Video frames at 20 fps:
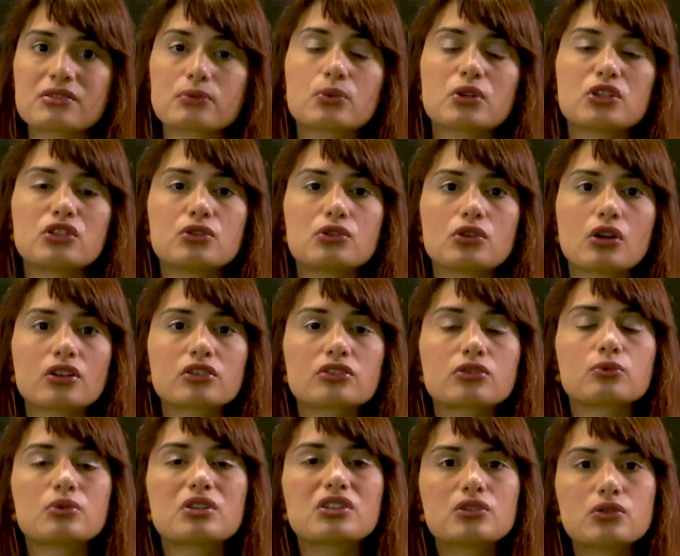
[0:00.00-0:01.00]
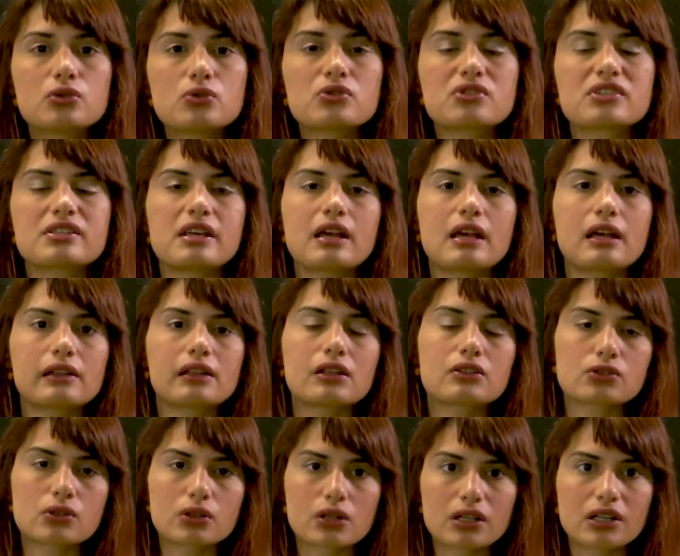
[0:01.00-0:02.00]
we do not reduce the
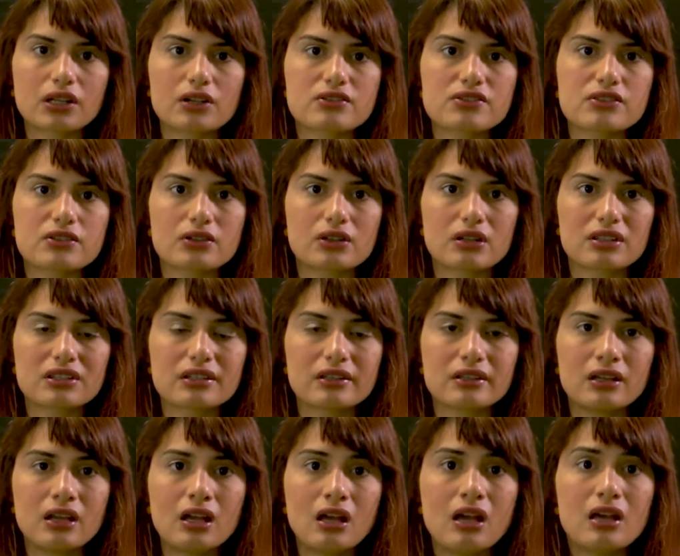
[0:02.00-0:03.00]
eleatoric uncertainty.